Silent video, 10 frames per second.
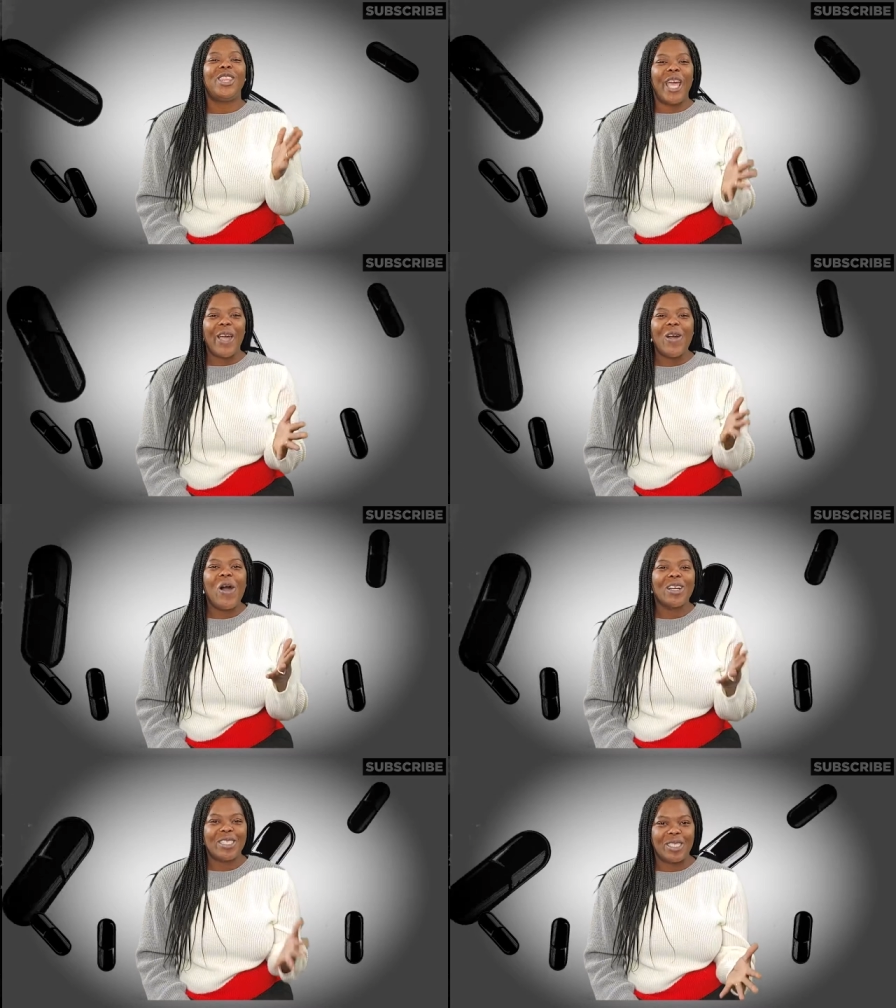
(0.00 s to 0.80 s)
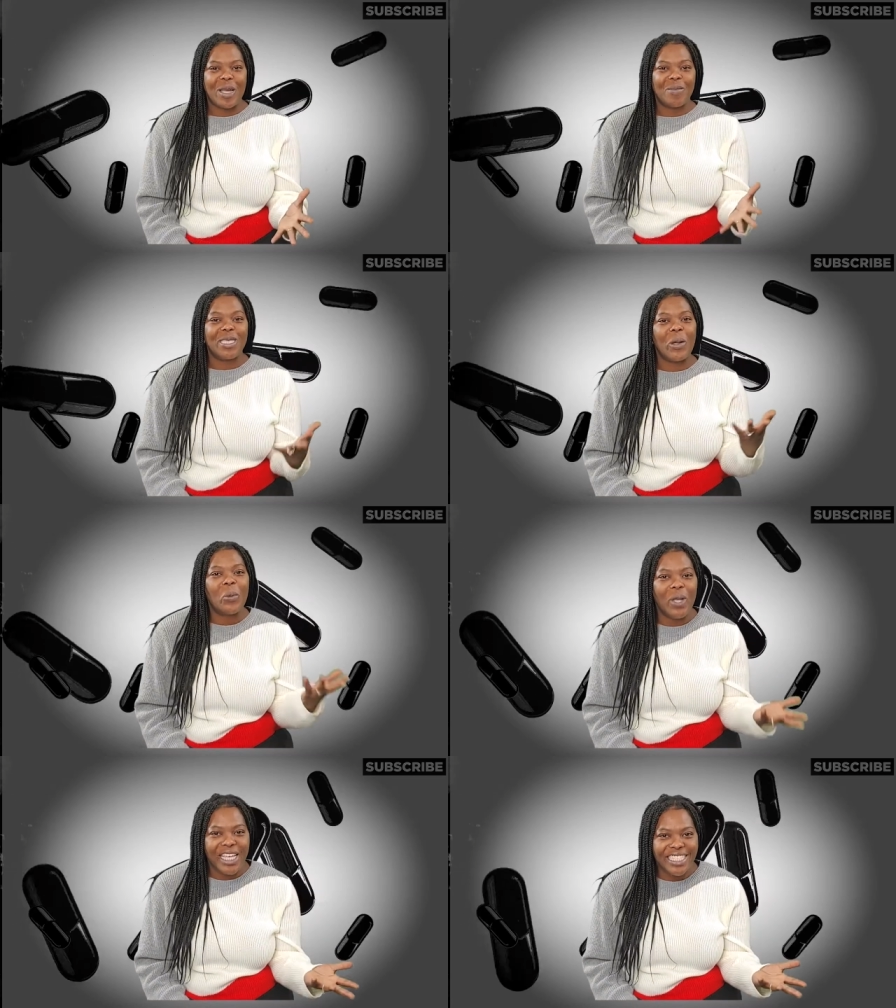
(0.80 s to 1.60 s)
there are steps that
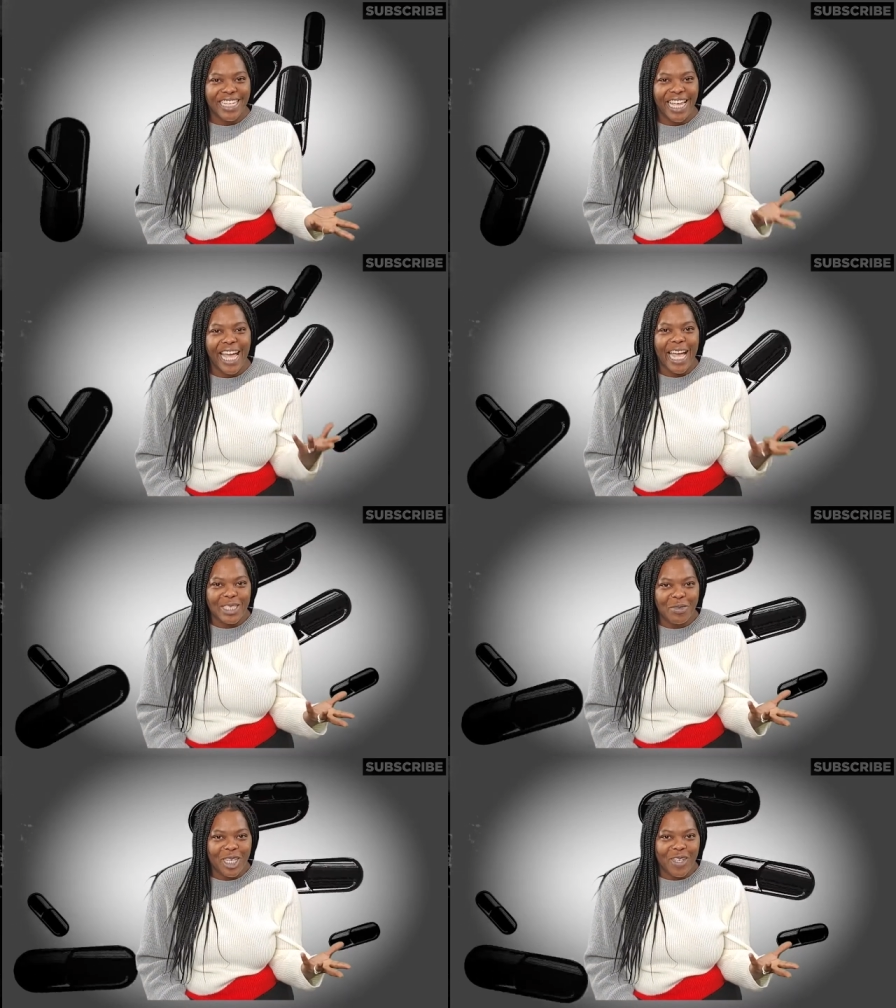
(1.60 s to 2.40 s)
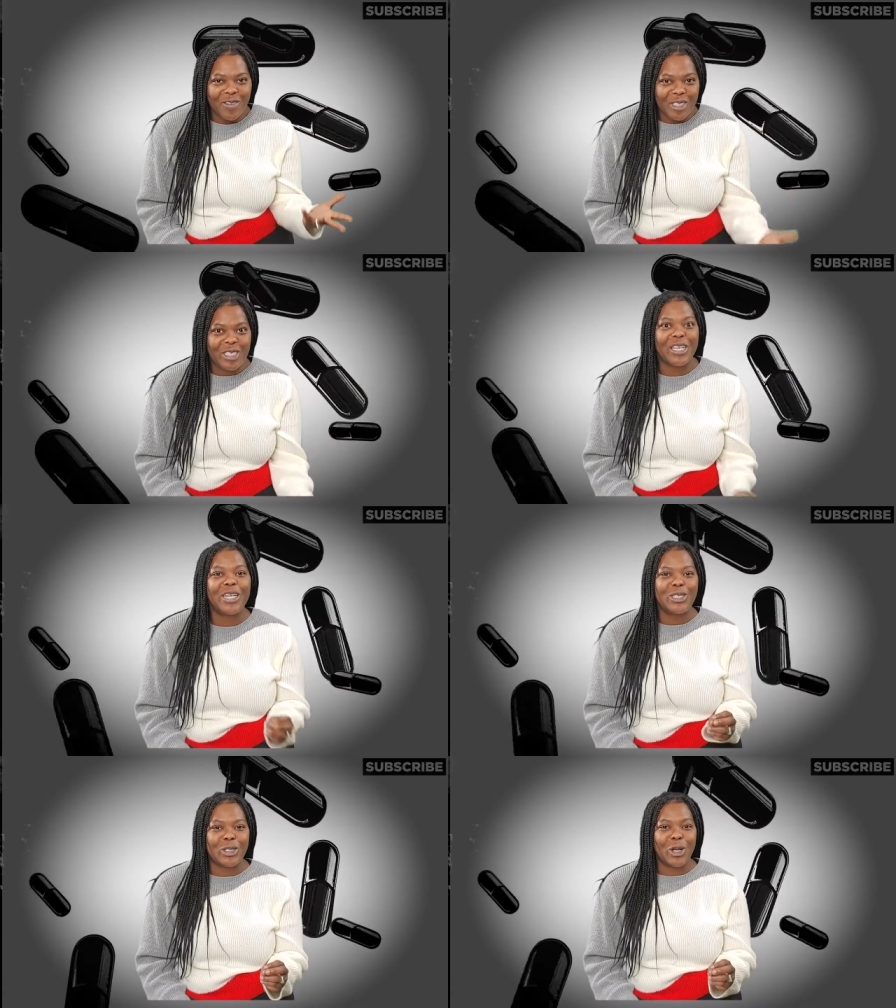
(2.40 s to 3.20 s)
we can take as believers to
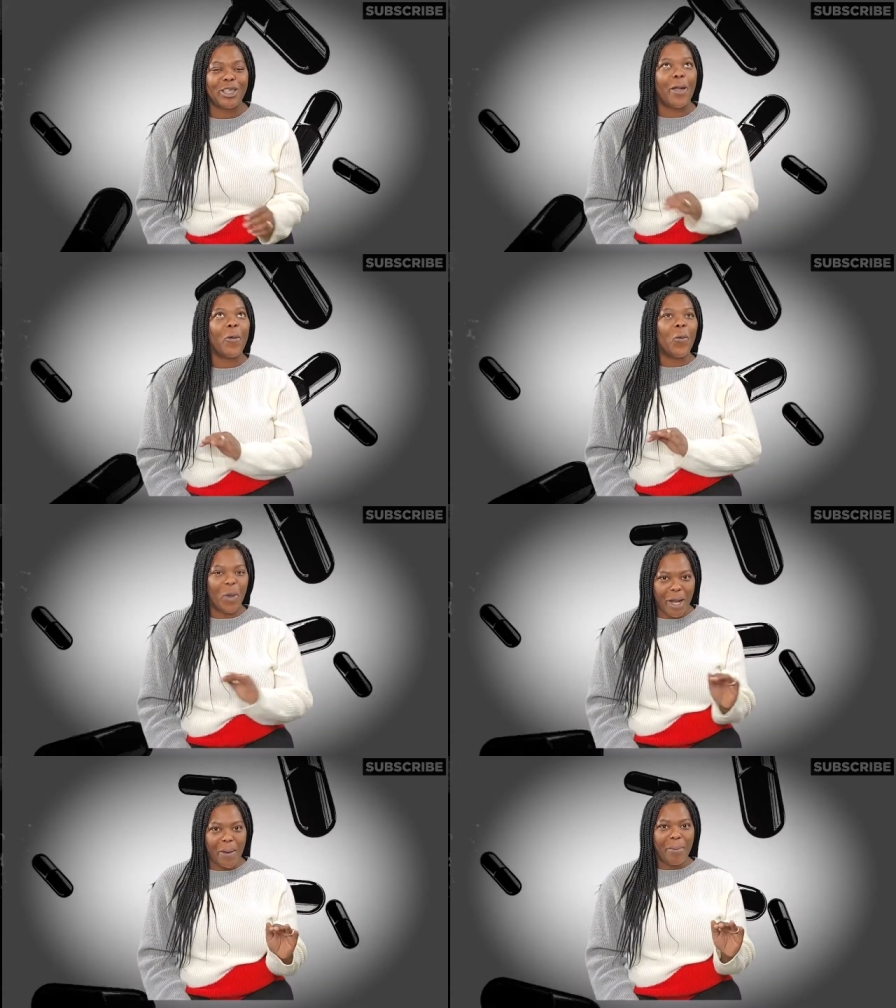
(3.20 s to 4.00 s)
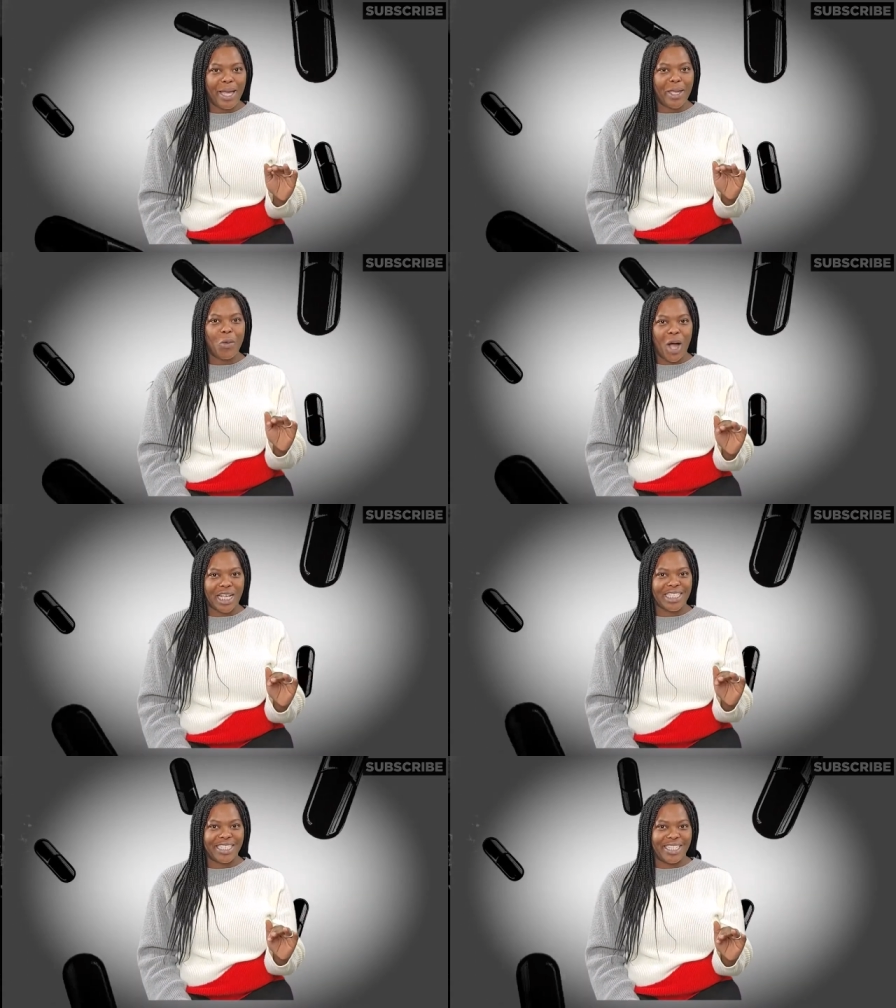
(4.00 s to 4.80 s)
ensure that we're making
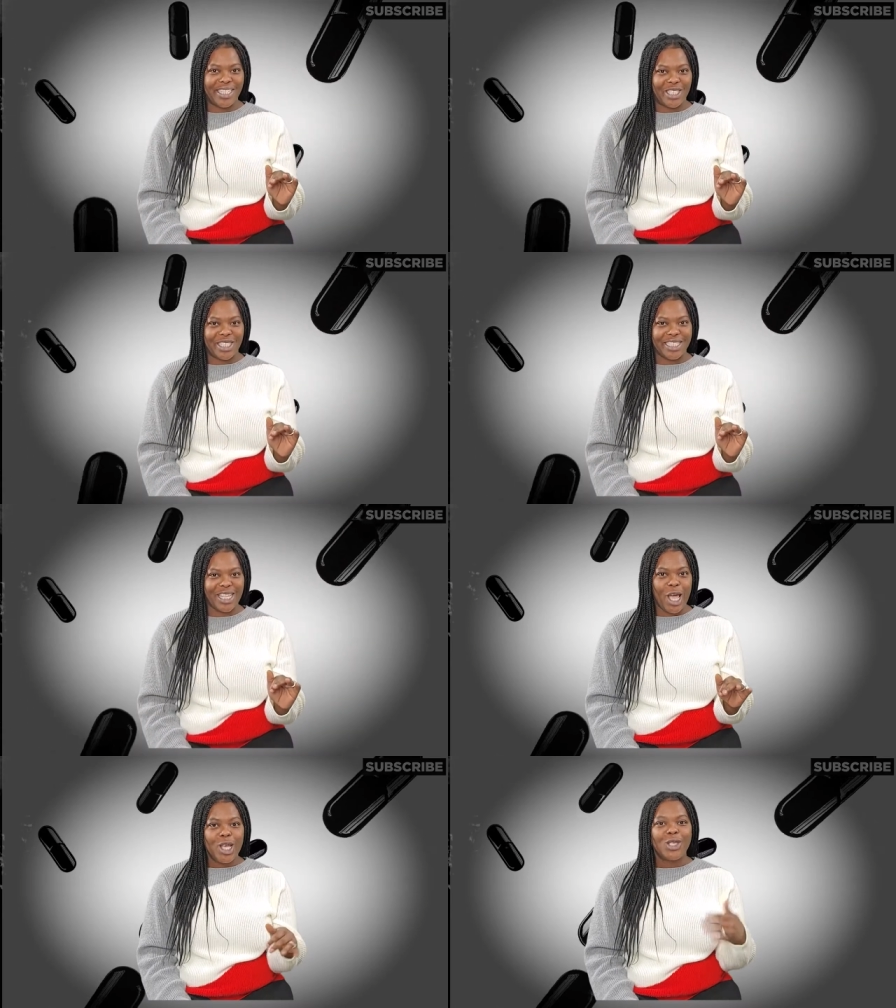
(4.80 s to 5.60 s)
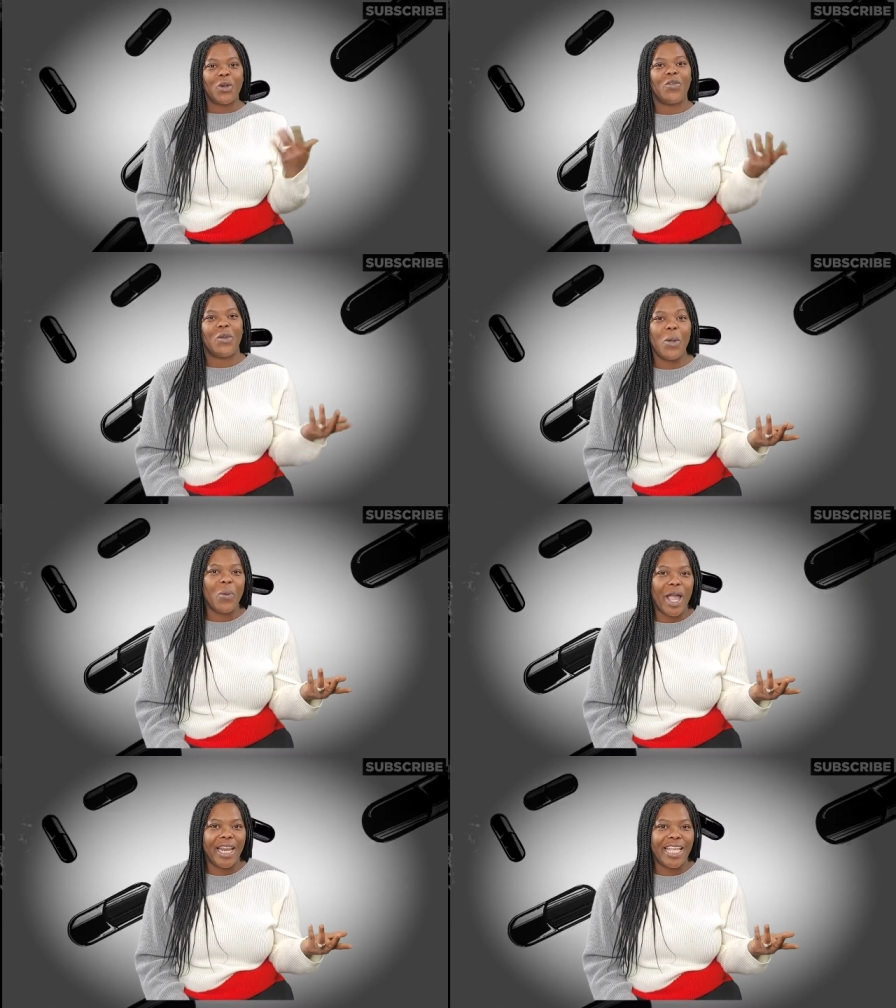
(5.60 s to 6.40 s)
wise decisions. So if you're
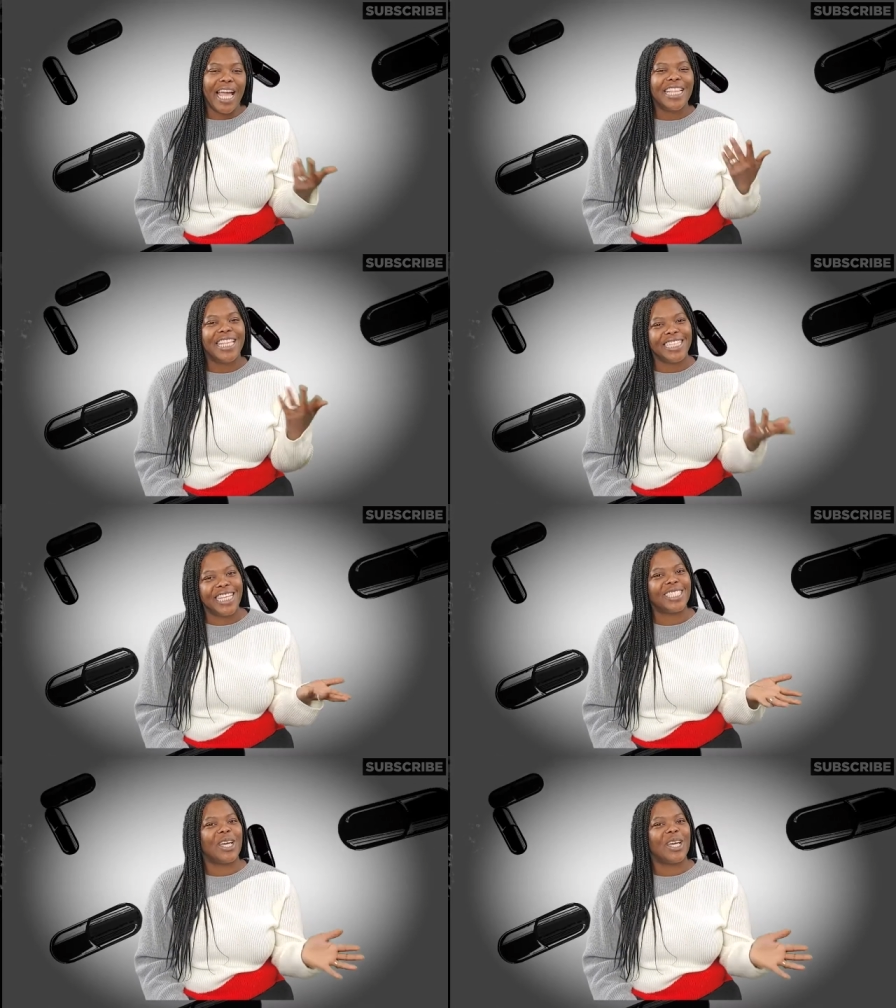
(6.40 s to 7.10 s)
ready, then let's